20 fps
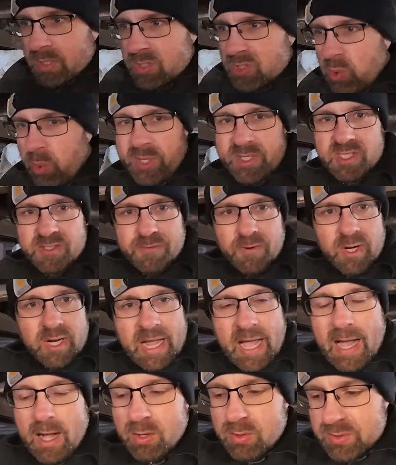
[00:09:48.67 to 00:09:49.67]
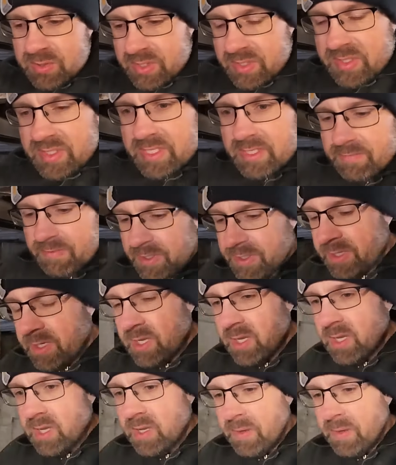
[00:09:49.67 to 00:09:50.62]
twins for cows is even,